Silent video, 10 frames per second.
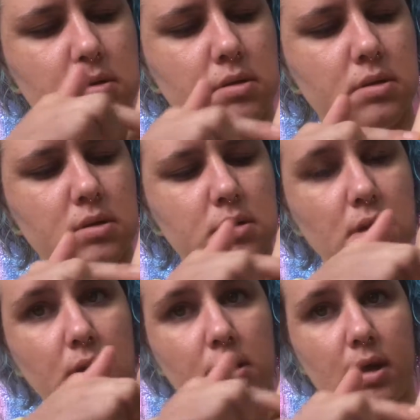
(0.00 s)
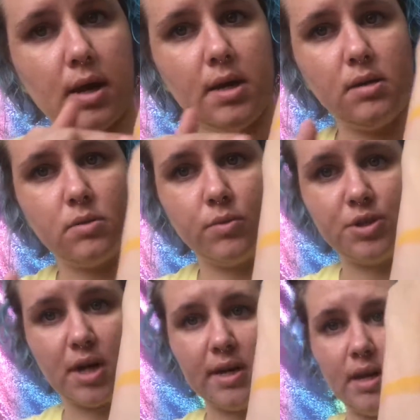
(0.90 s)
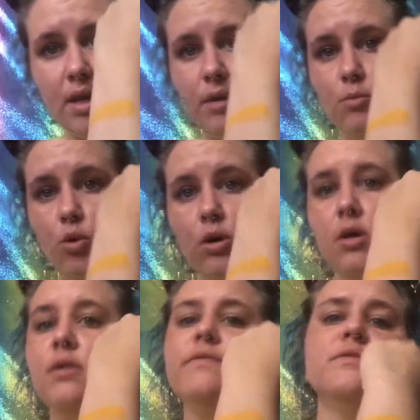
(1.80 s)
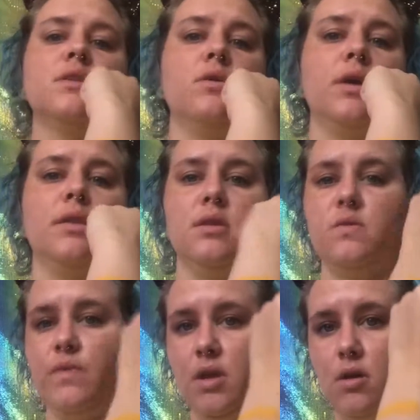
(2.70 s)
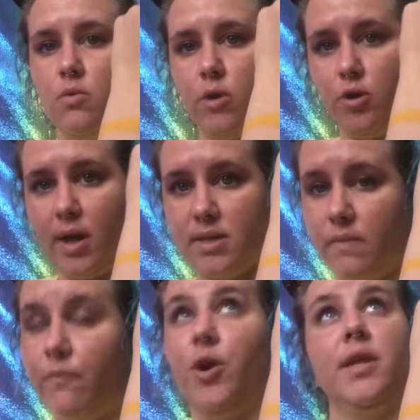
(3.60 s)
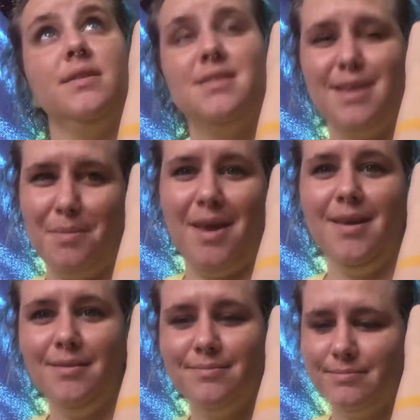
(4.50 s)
Sunlight, which I need more of to get this video where you guys can freaking see me.